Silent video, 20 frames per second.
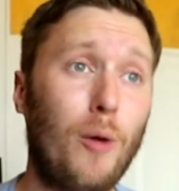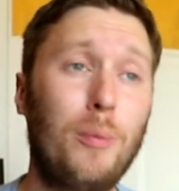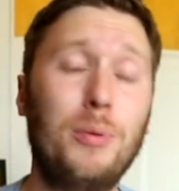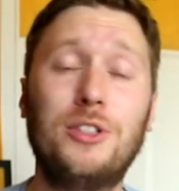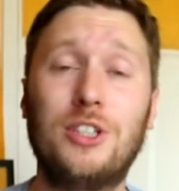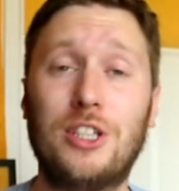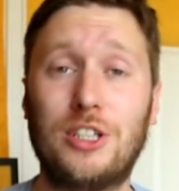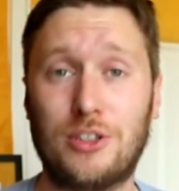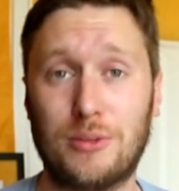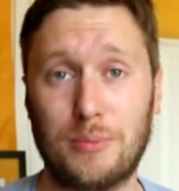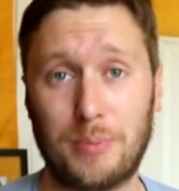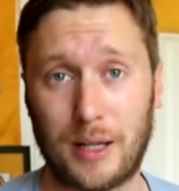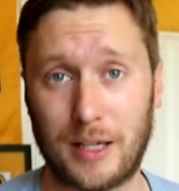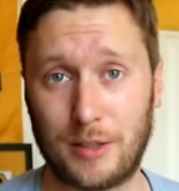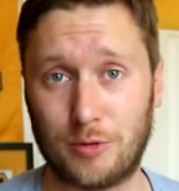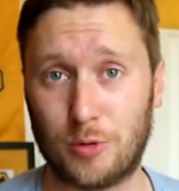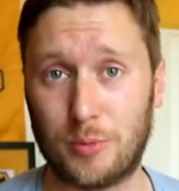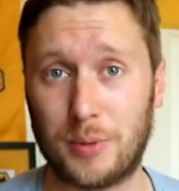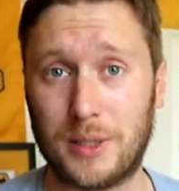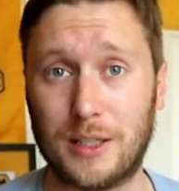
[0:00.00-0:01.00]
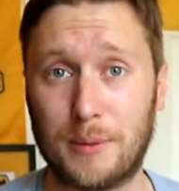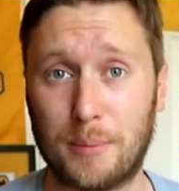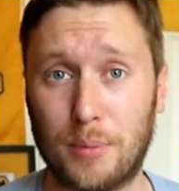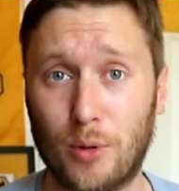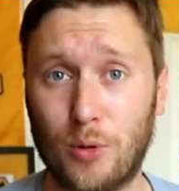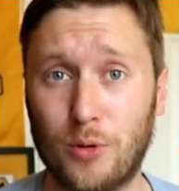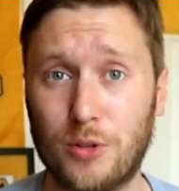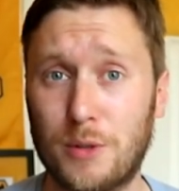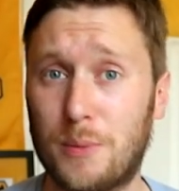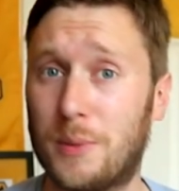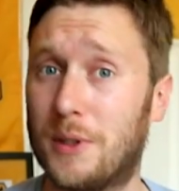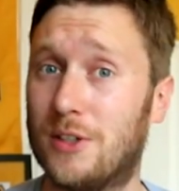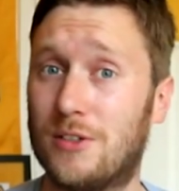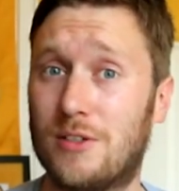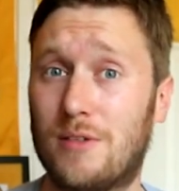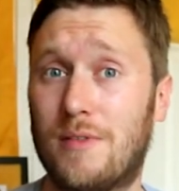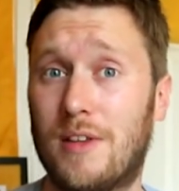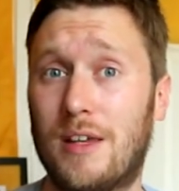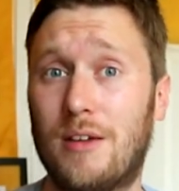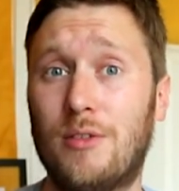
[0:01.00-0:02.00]
opposition players were being applauded
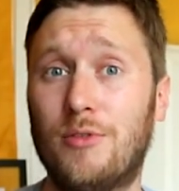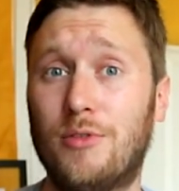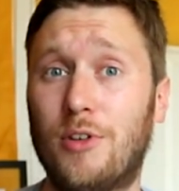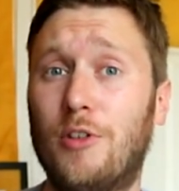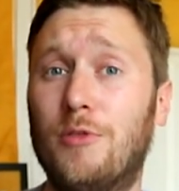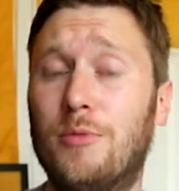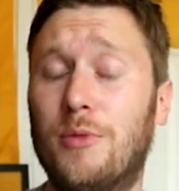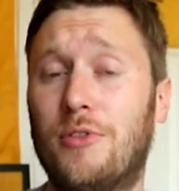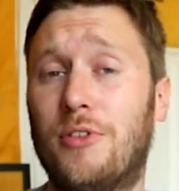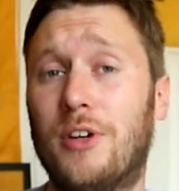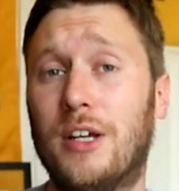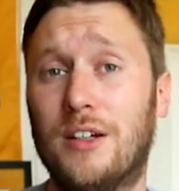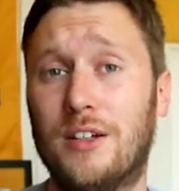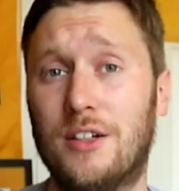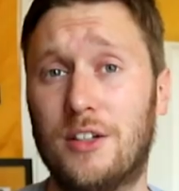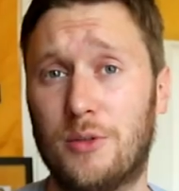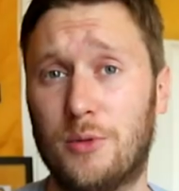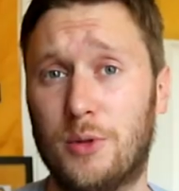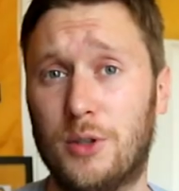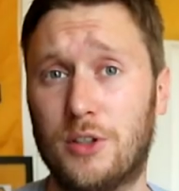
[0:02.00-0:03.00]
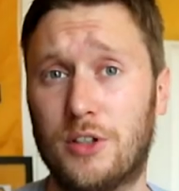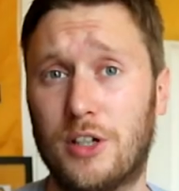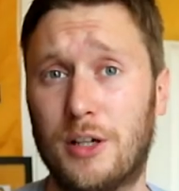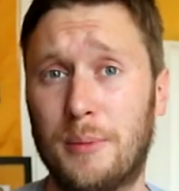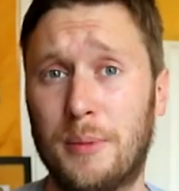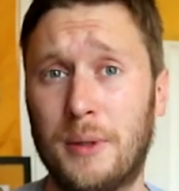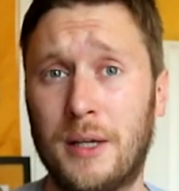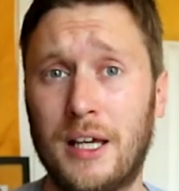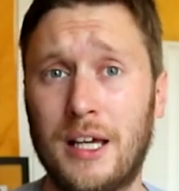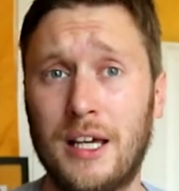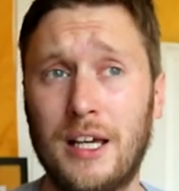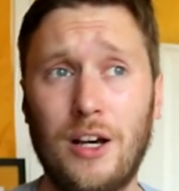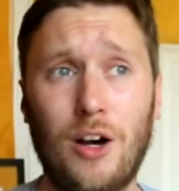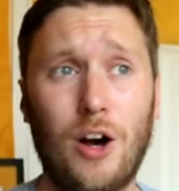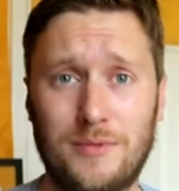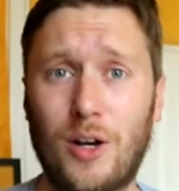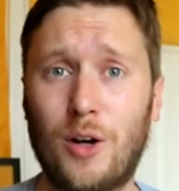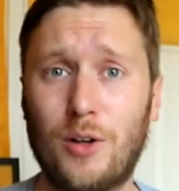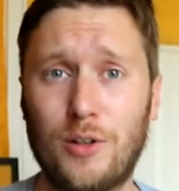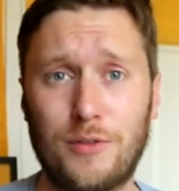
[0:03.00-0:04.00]
because of their involvement for England at the World Cup,
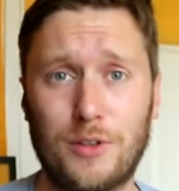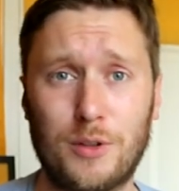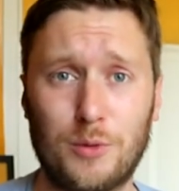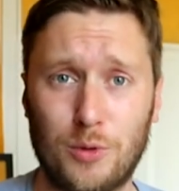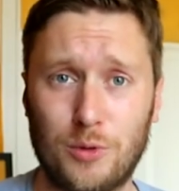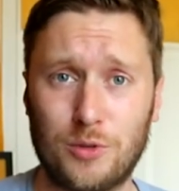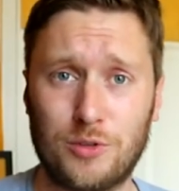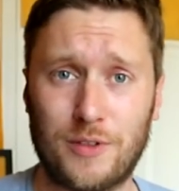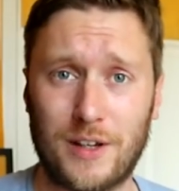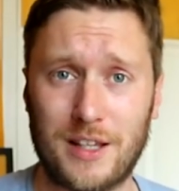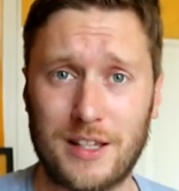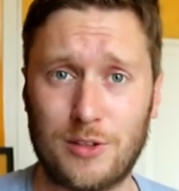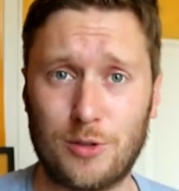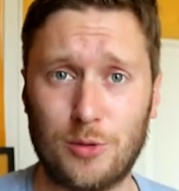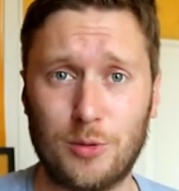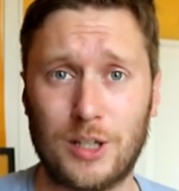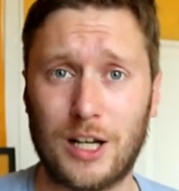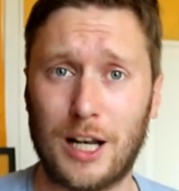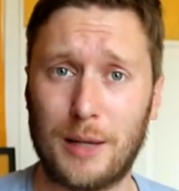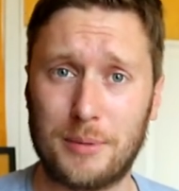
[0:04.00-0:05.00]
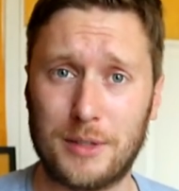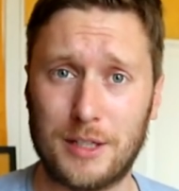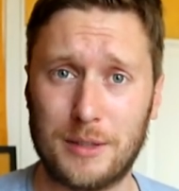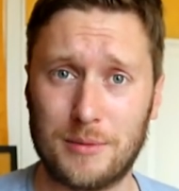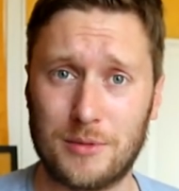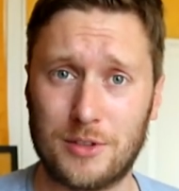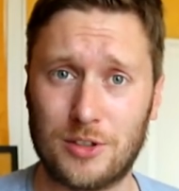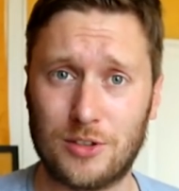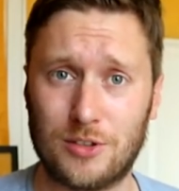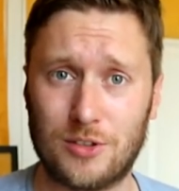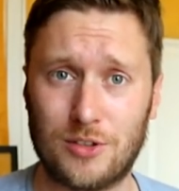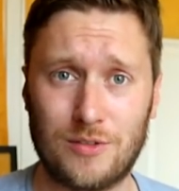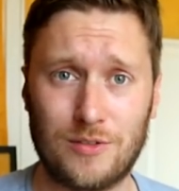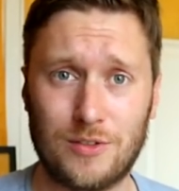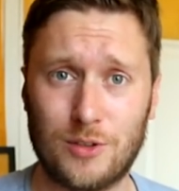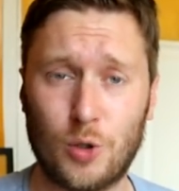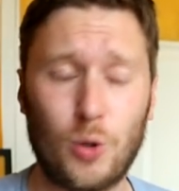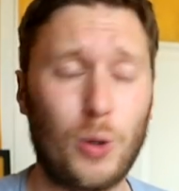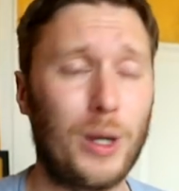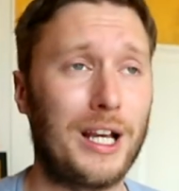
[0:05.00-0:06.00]
only for the Wolves fans who were clapping them to
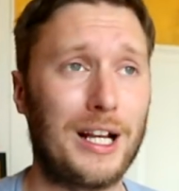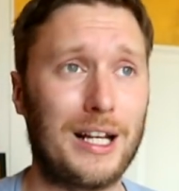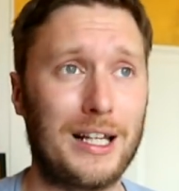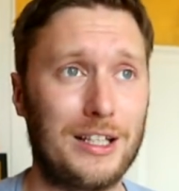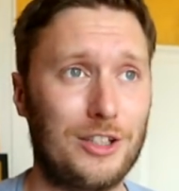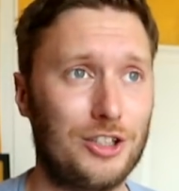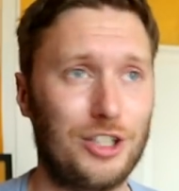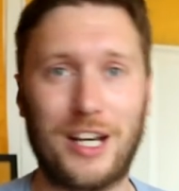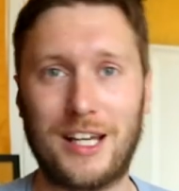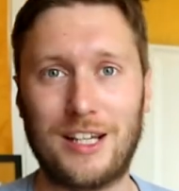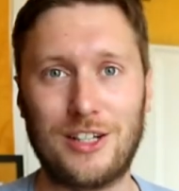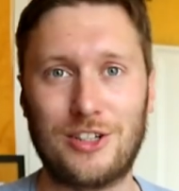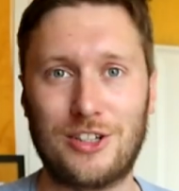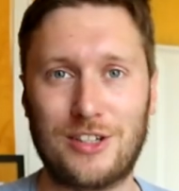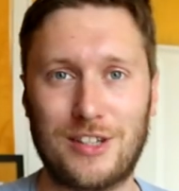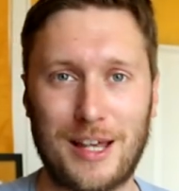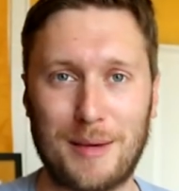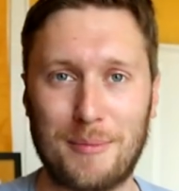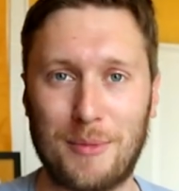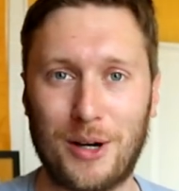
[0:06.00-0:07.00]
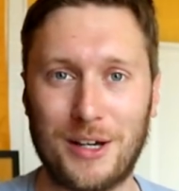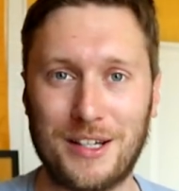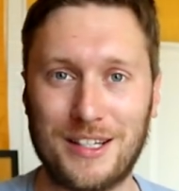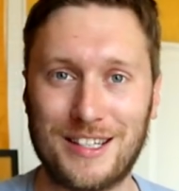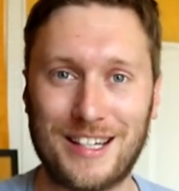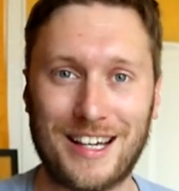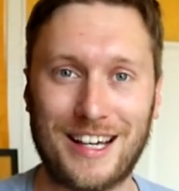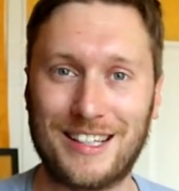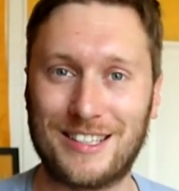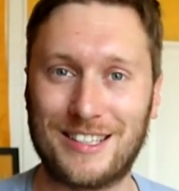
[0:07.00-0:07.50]
quickly change their mind